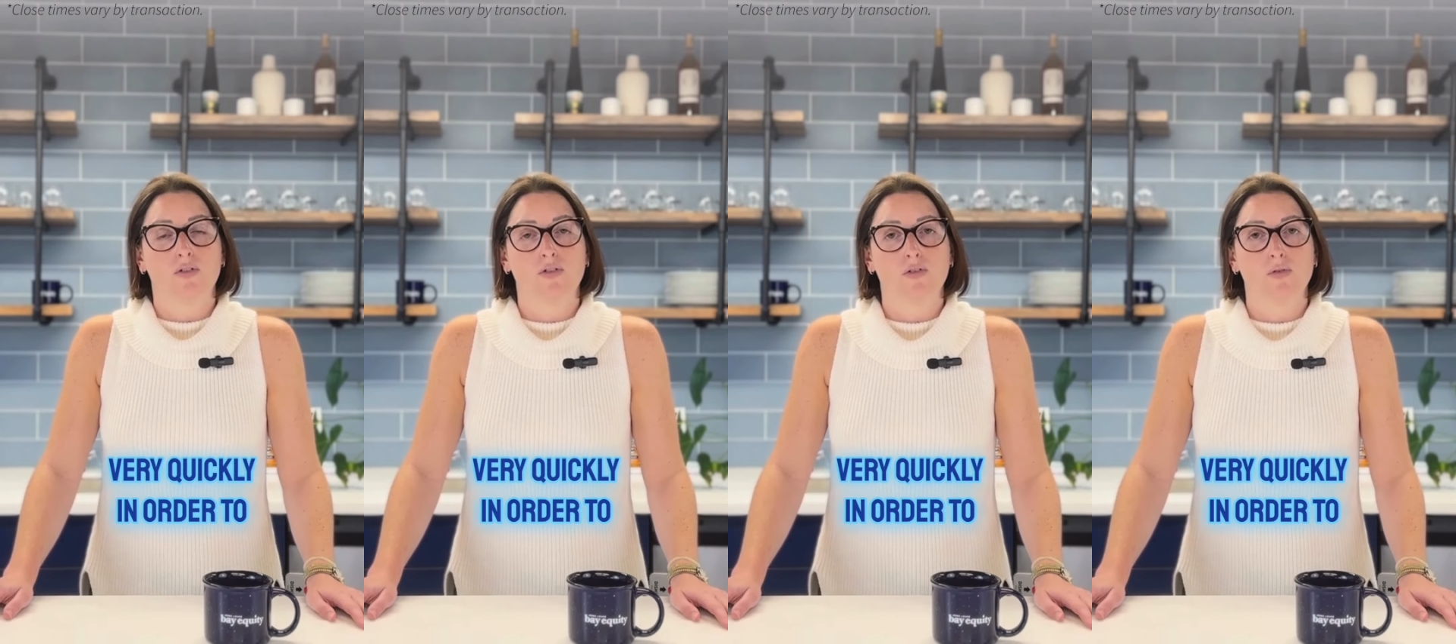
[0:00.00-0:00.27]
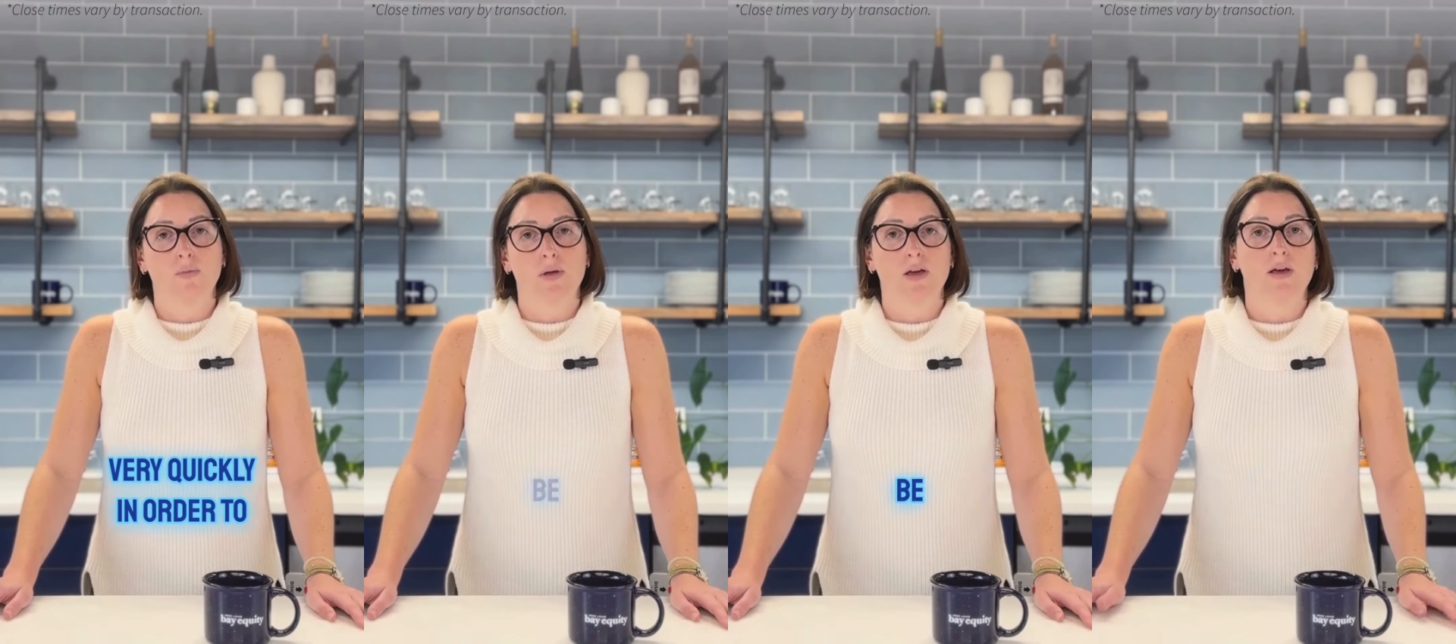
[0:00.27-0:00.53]

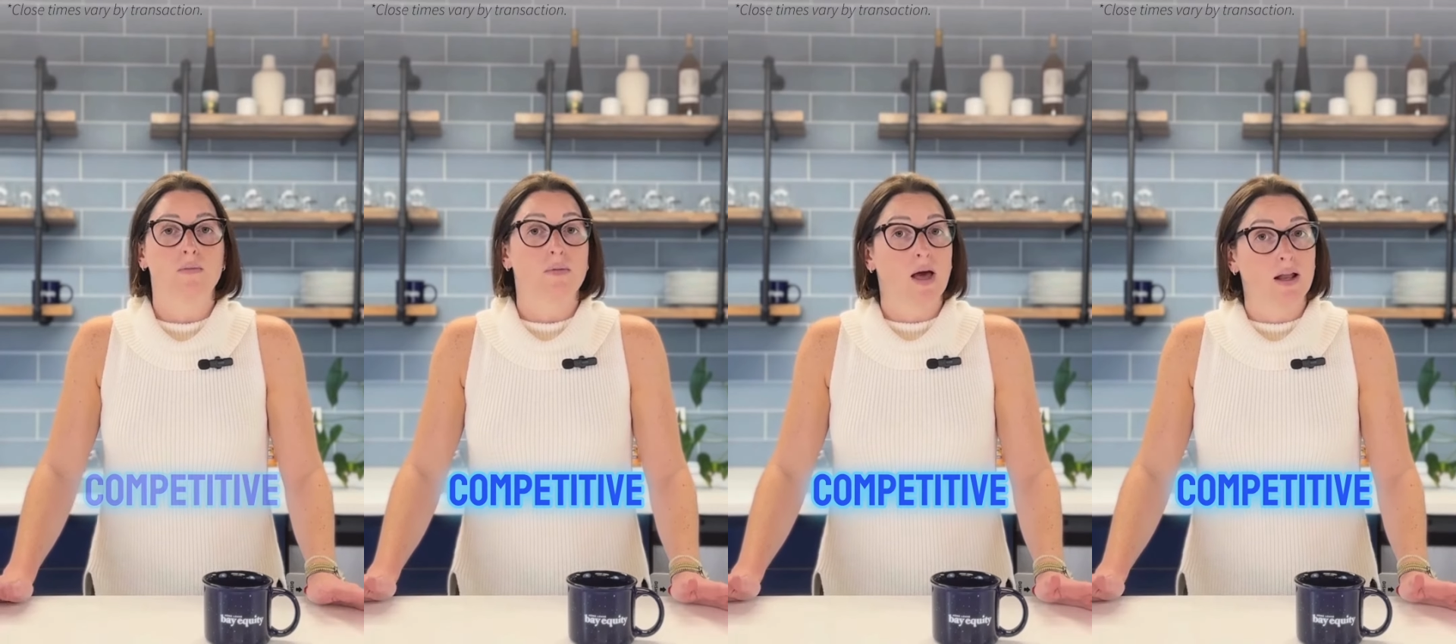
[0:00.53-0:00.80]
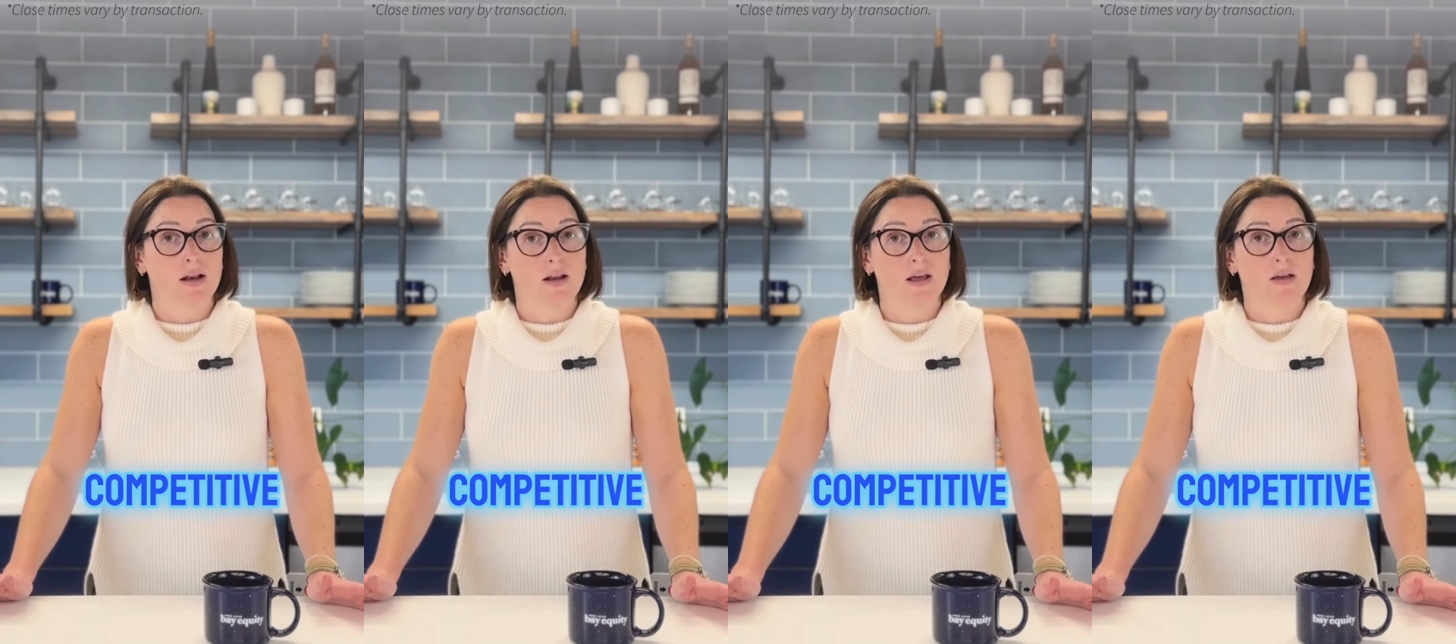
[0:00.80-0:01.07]
to be
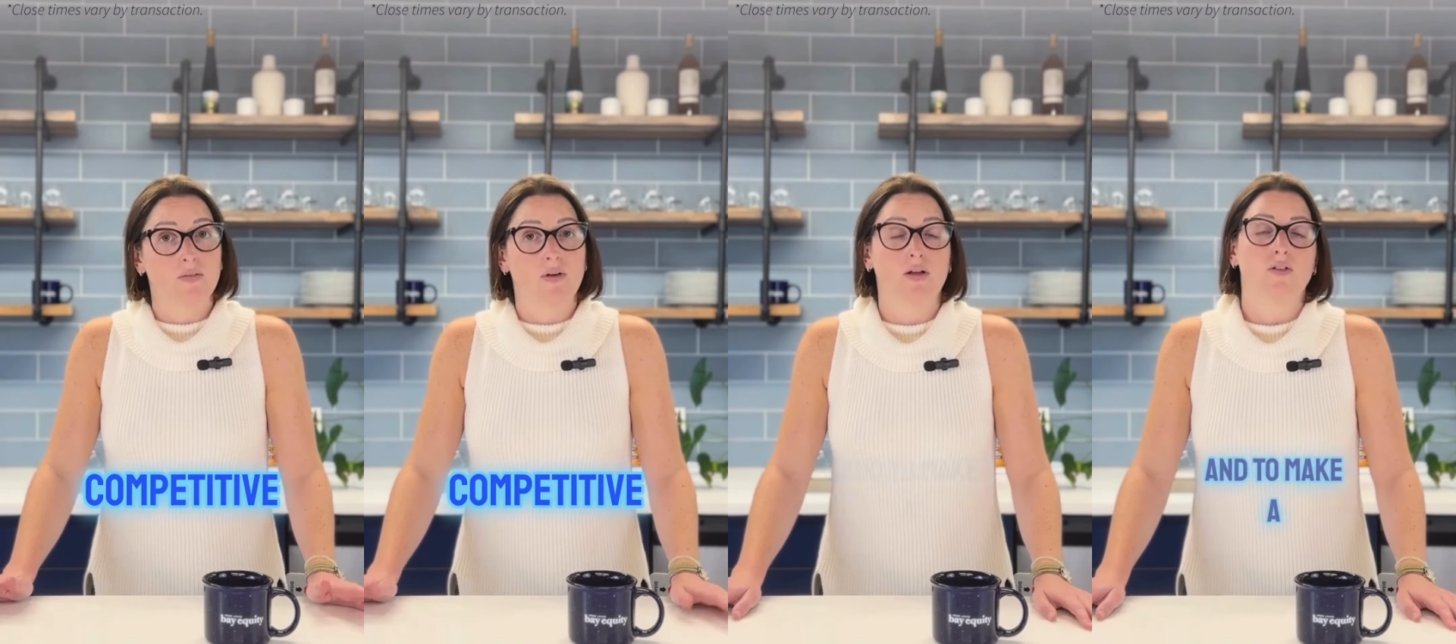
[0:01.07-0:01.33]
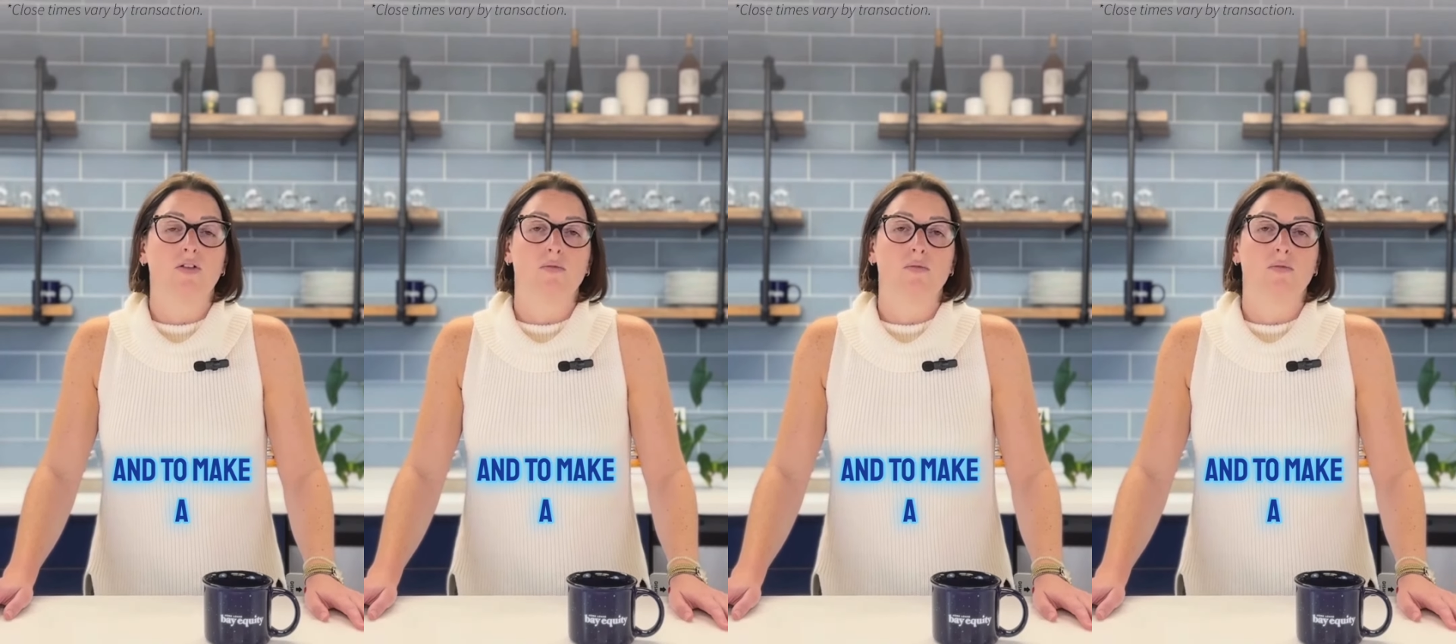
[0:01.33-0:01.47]
competitive and